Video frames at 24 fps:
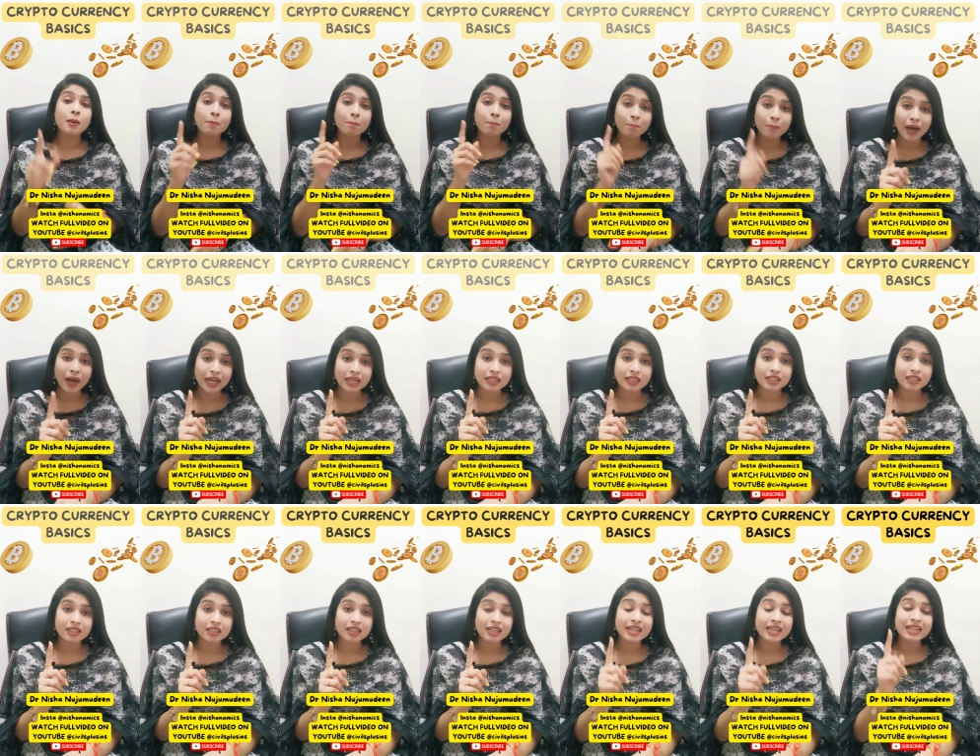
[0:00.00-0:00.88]
But
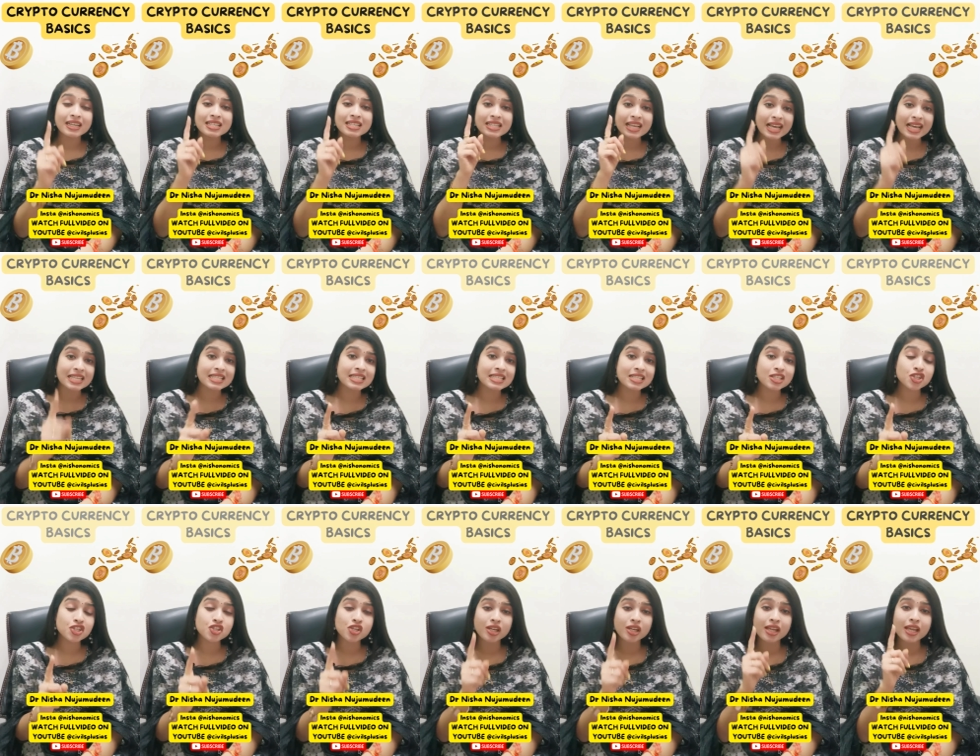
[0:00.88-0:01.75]
it is
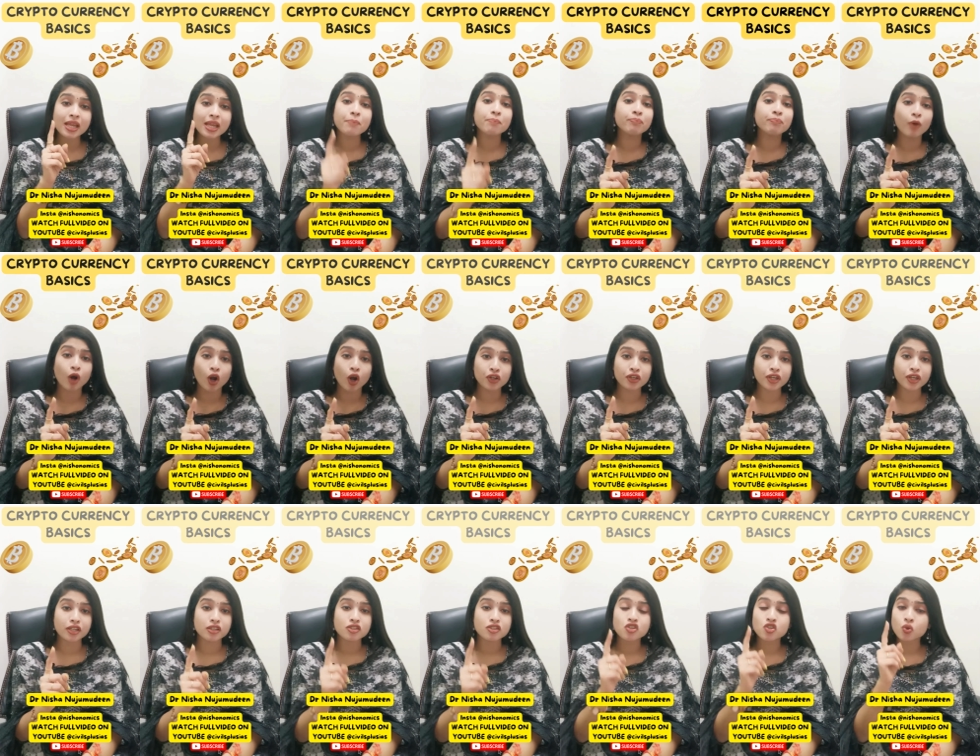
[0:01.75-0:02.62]
essentially
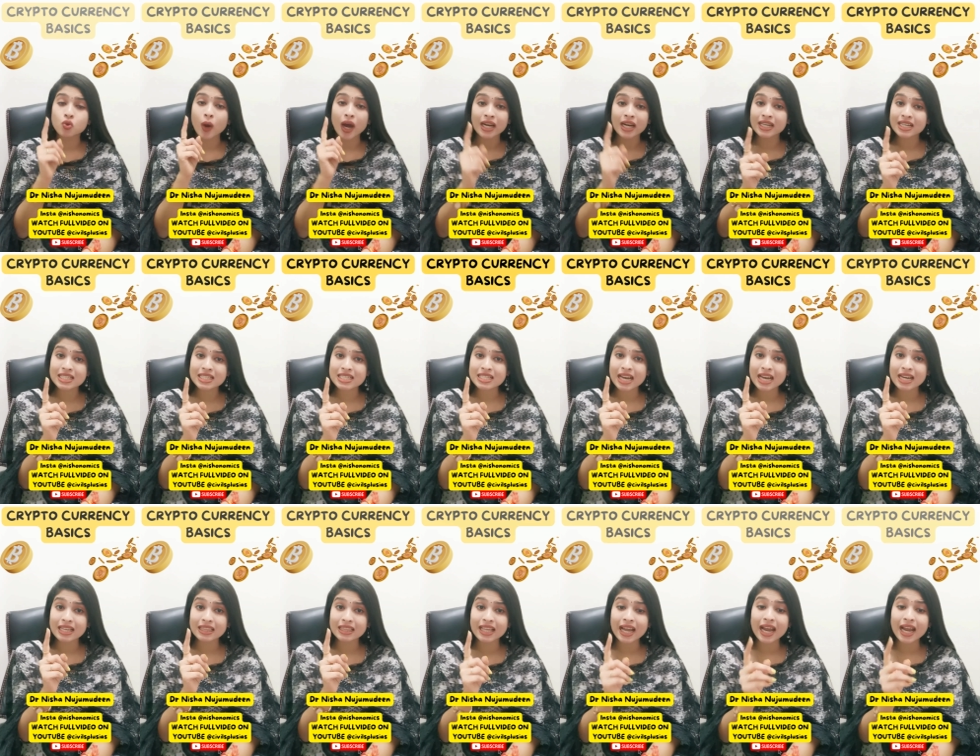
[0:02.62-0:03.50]
important to
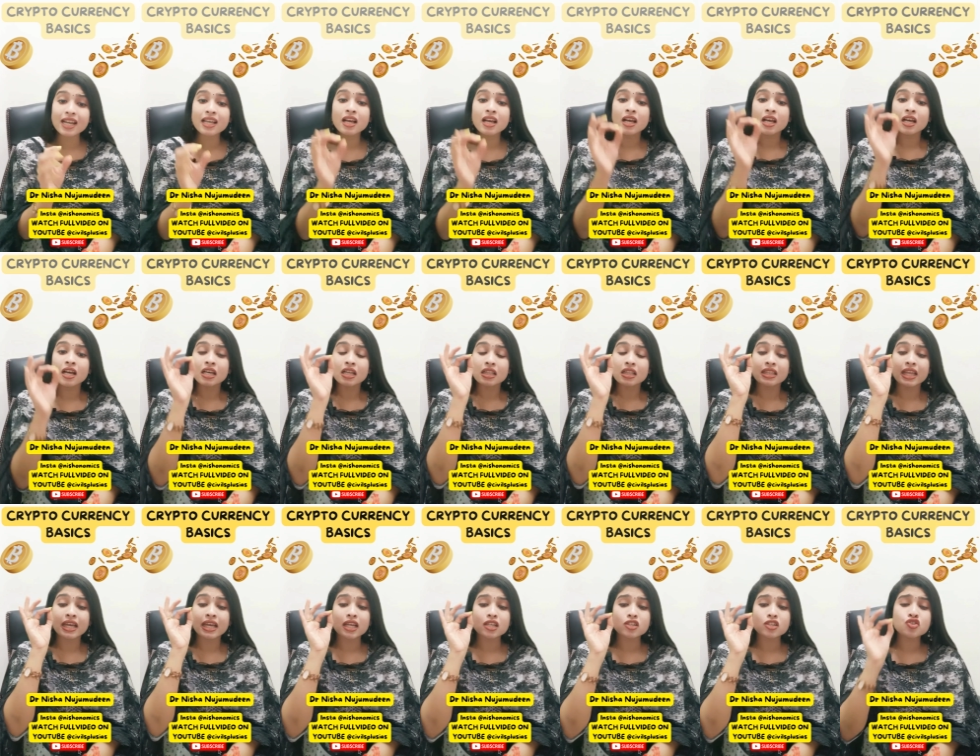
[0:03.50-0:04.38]
understand that
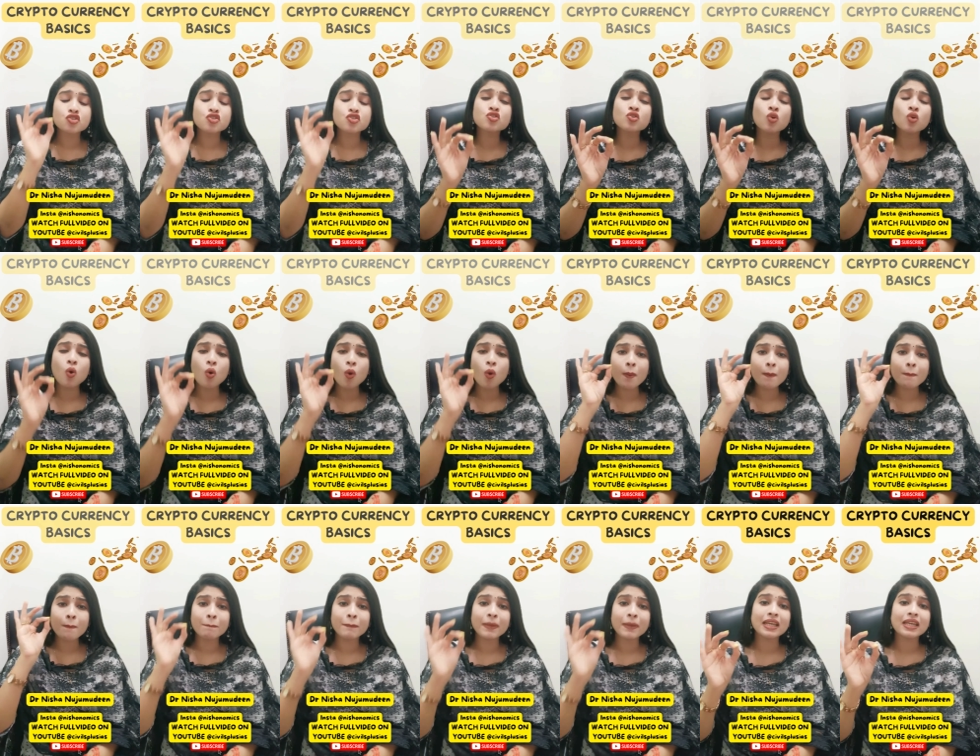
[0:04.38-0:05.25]
there are so
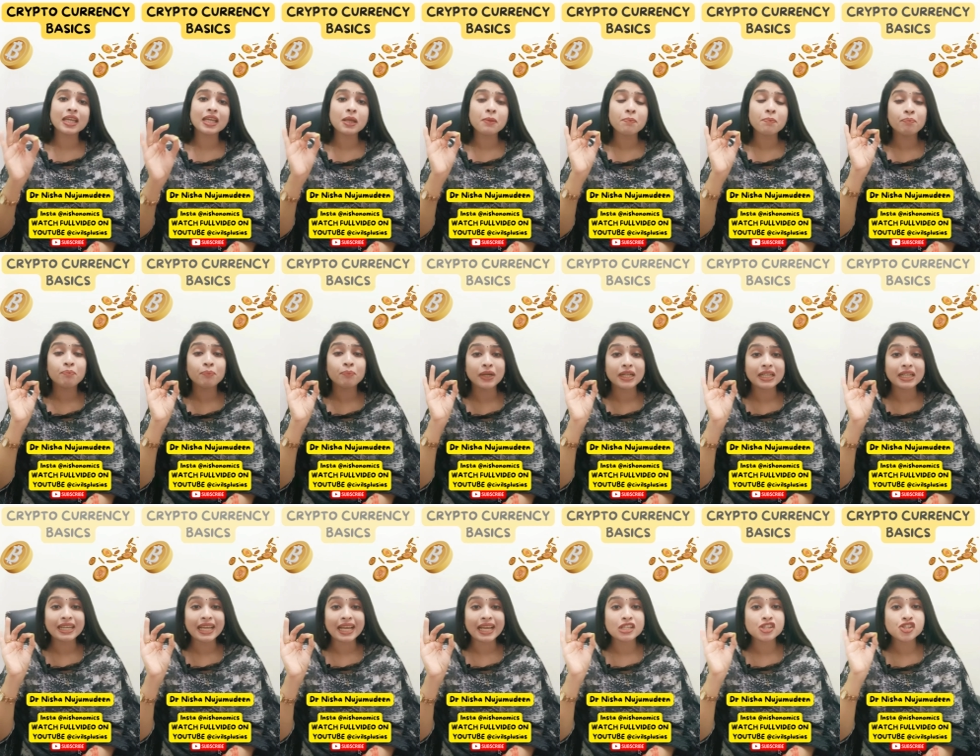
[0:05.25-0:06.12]
many
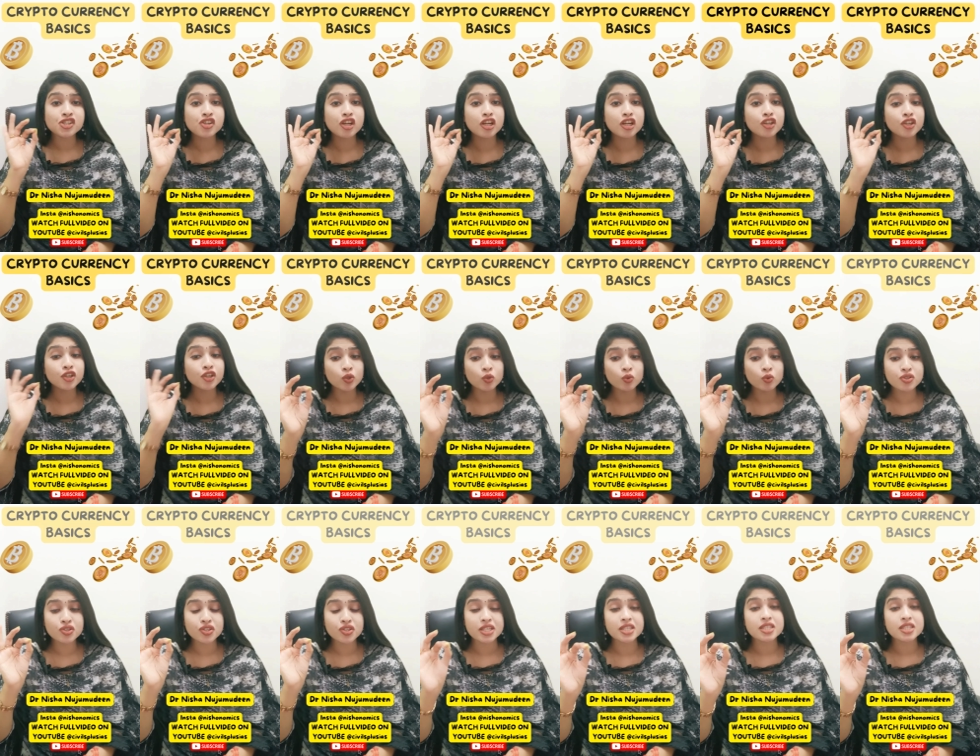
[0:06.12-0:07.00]
potential
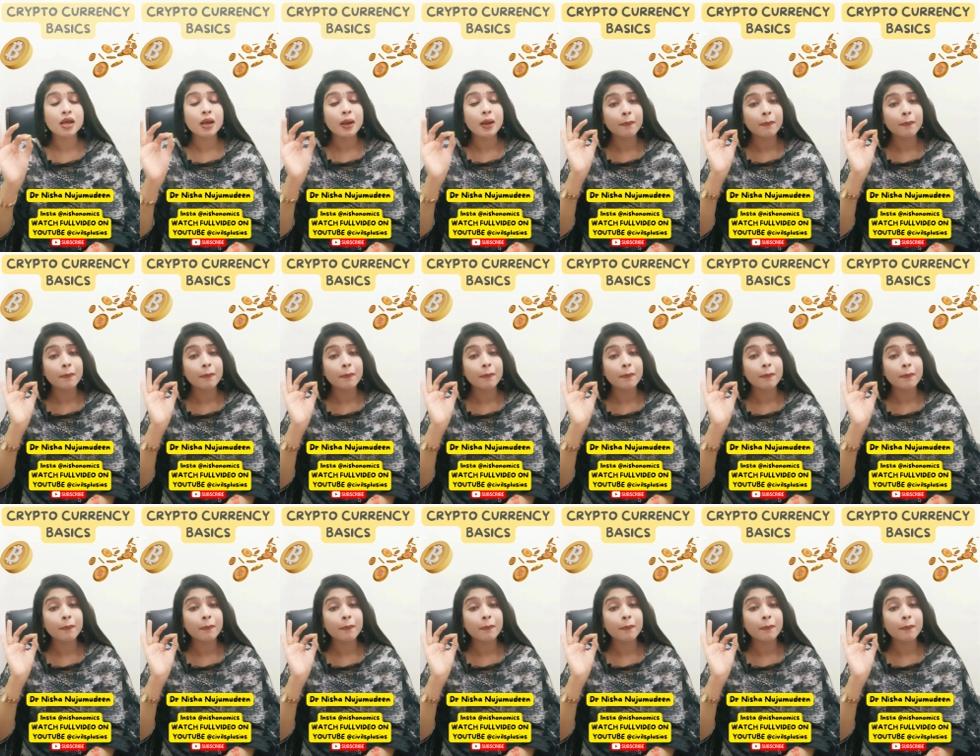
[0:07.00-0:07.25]
uses